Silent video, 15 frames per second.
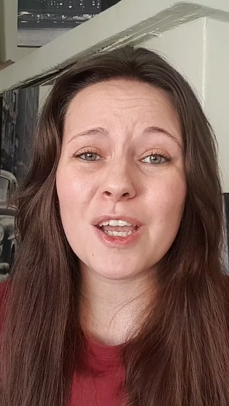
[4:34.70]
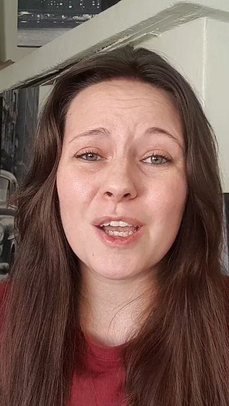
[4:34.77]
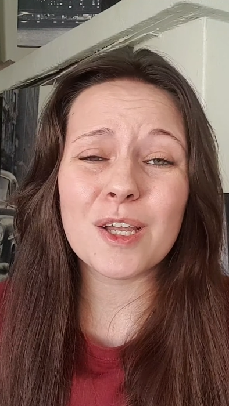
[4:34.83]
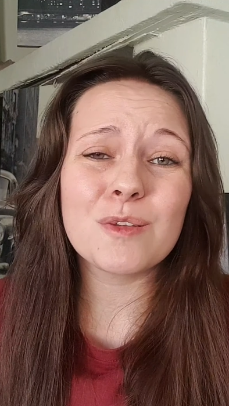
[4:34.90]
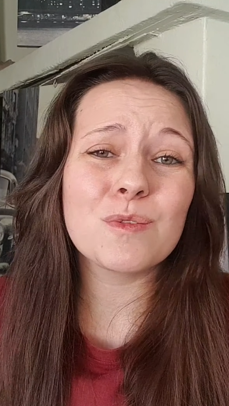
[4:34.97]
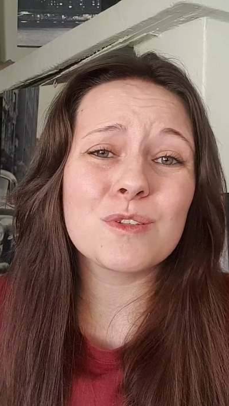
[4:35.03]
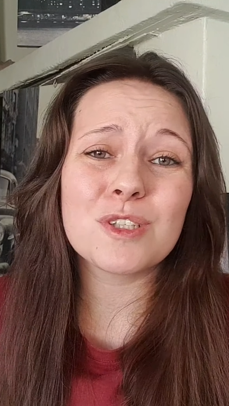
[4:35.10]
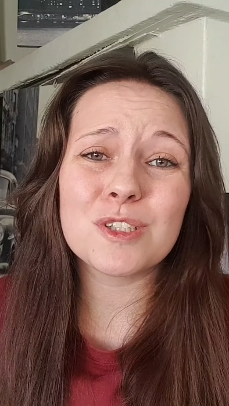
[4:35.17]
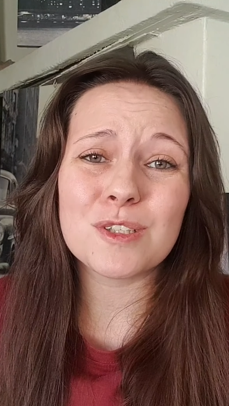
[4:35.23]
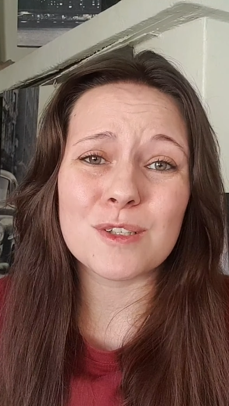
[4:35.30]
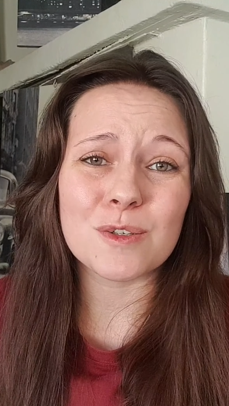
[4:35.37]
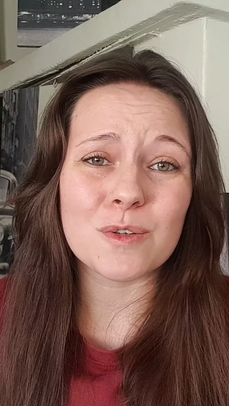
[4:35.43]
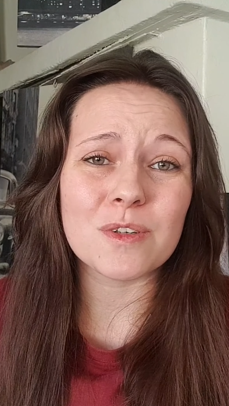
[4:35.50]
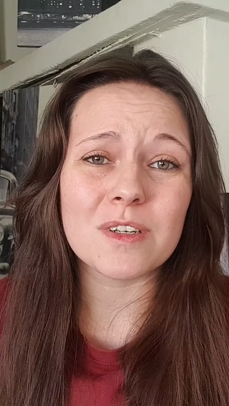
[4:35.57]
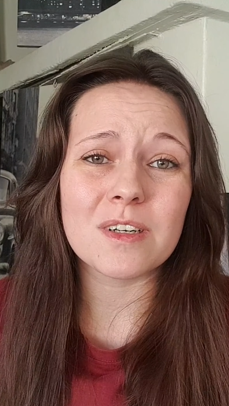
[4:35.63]
it will just
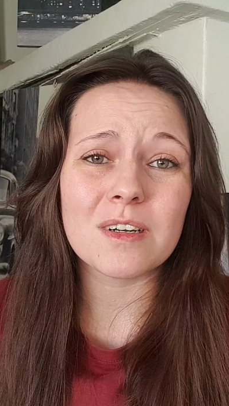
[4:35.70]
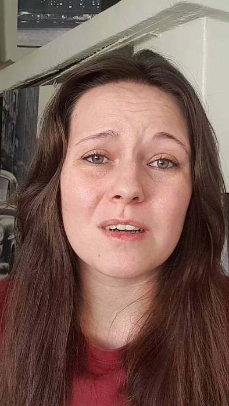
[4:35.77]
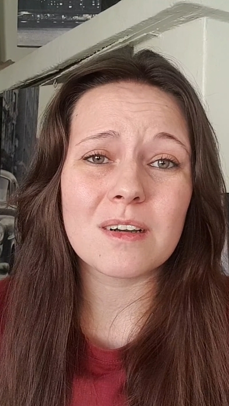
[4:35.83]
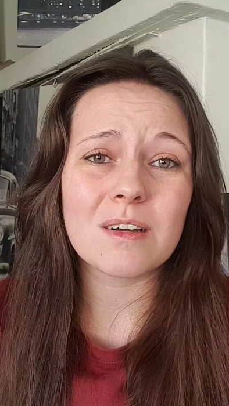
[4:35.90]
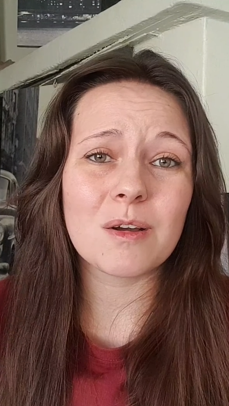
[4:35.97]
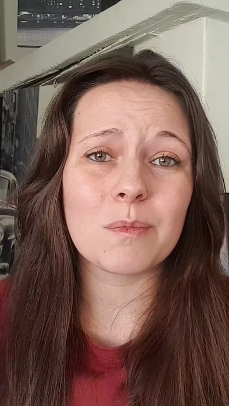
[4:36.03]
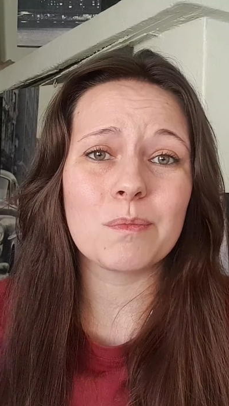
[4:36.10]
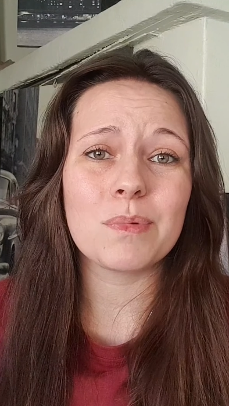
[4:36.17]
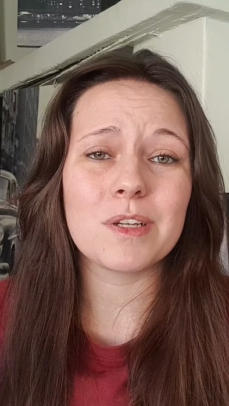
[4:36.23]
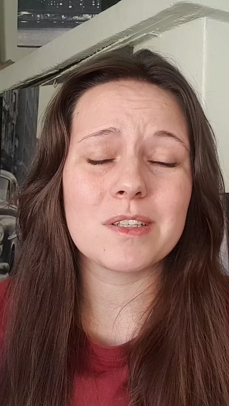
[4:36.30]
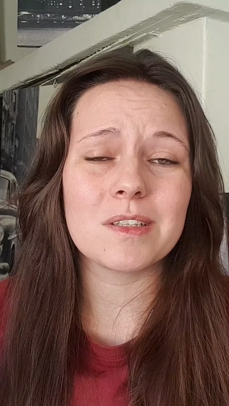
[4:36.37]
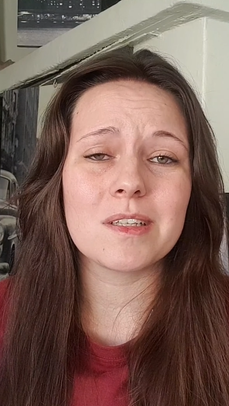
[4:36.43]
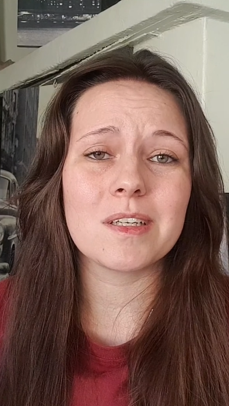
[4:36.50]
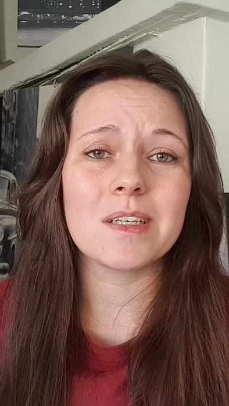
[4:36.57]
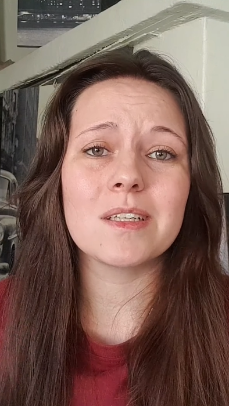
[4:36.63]
look
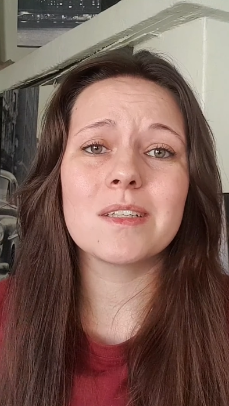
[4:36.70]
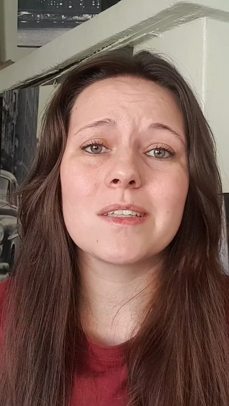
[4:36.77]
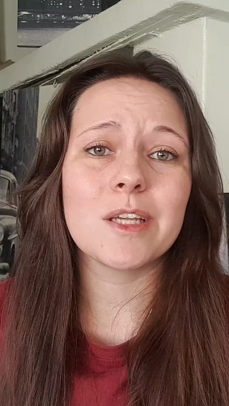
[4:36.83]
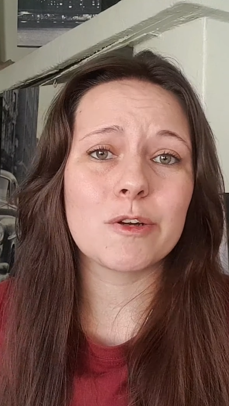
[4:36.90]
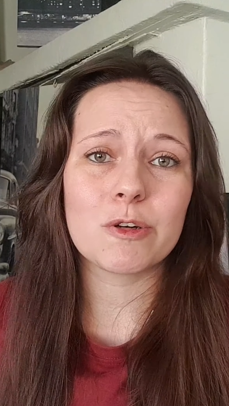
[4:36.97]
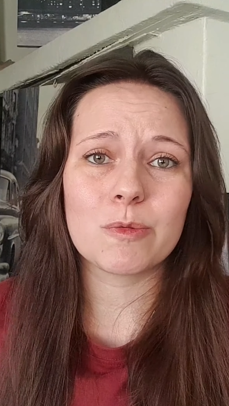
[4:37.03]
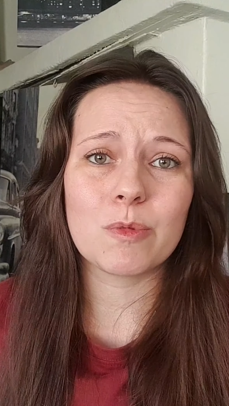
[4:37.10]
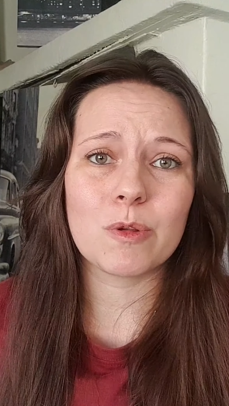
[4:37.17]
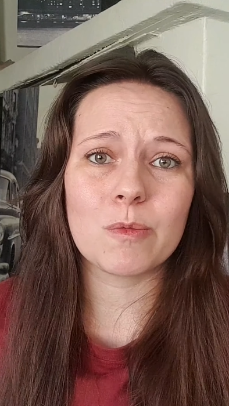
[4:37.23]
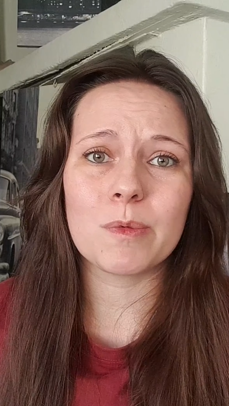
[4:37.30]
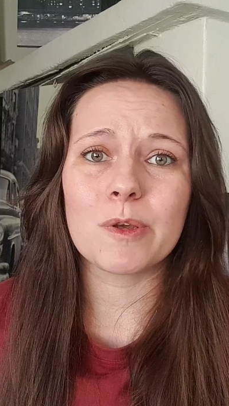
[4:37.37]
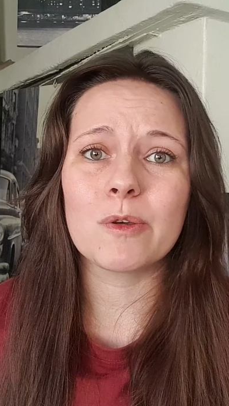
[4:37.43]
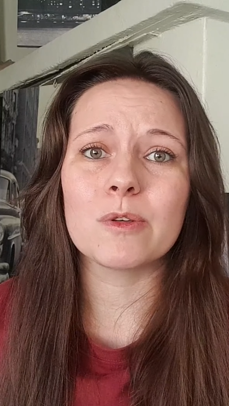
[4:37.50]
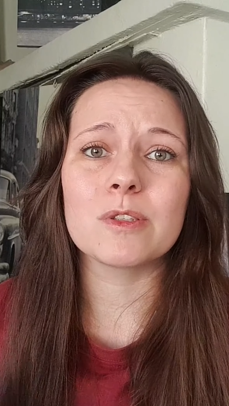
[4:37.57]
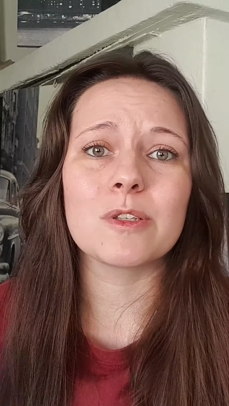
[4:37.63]
completely terrible
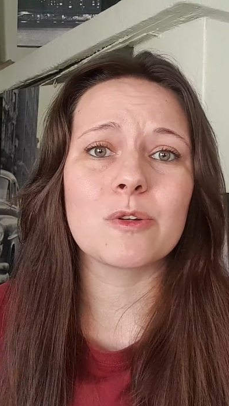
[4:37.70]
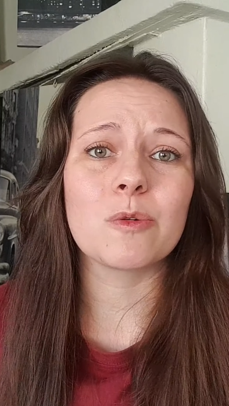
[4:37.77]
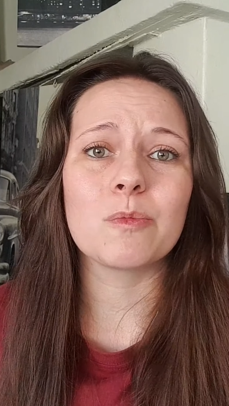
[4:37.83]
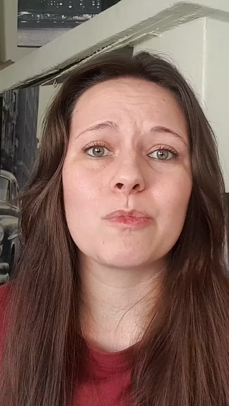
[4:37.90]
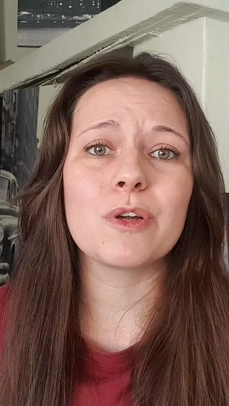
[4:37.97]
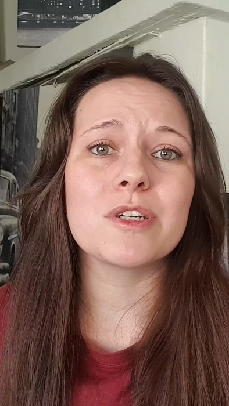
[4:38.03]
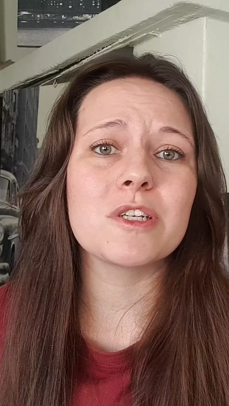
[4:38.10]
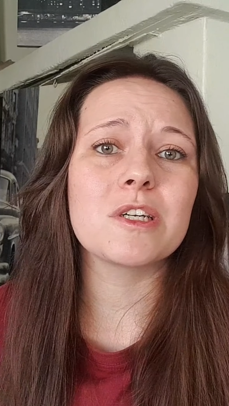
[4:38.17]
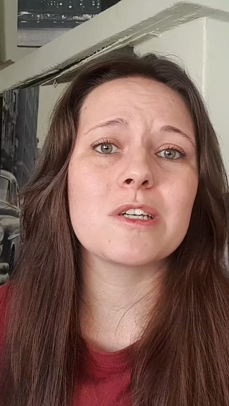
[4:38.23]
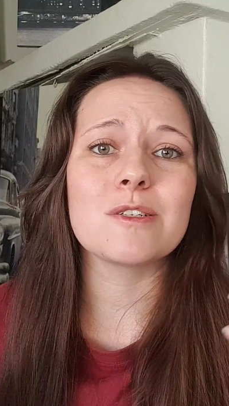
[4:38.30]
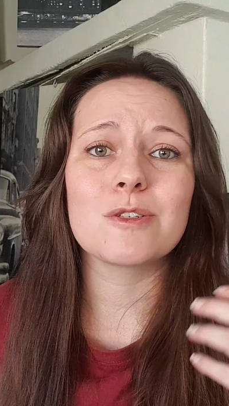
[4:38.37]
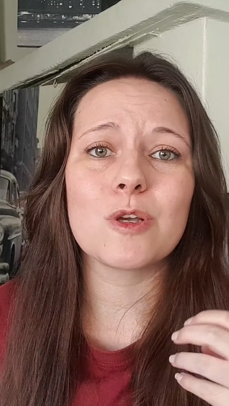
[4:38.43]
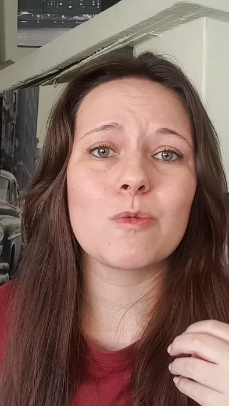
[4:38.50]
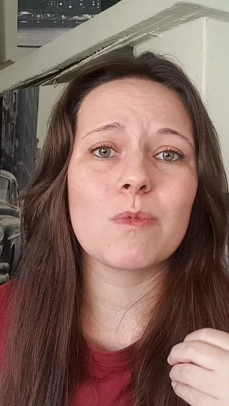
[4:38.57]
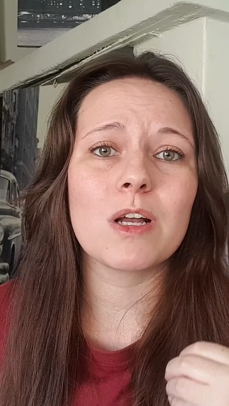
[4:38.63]
because the compression is
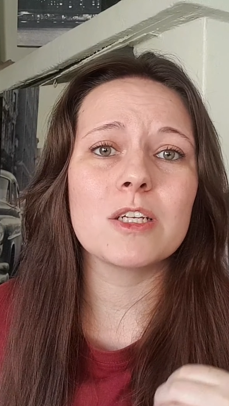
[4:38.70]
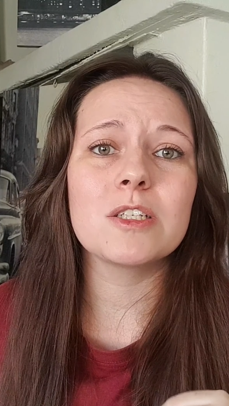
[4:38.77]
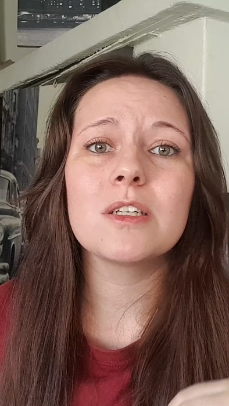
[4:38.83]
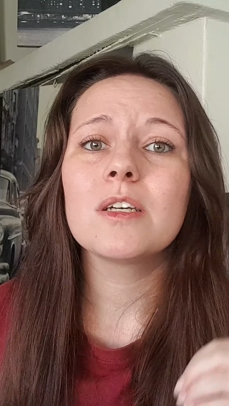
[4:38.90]
so much